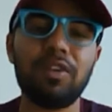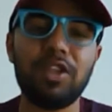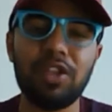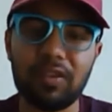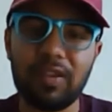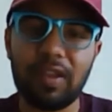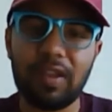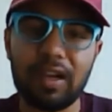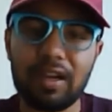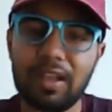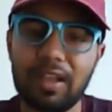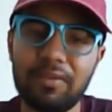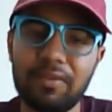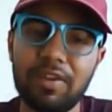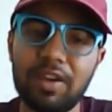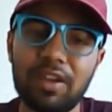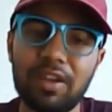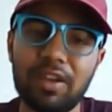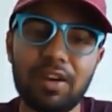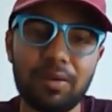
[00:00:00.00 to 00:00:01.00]
is held every
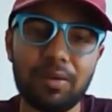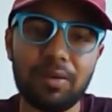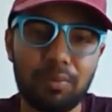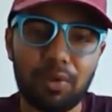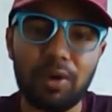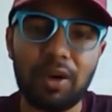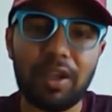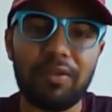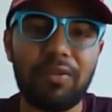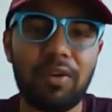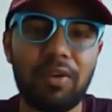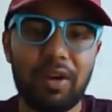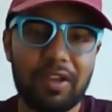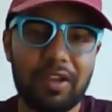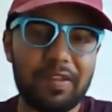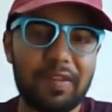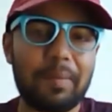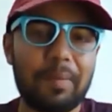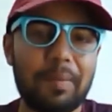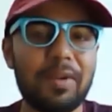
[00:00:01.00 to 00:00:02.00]
year in Pune, for
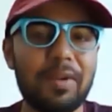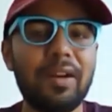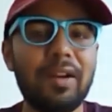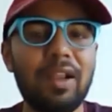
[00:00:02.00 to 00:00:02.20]
example,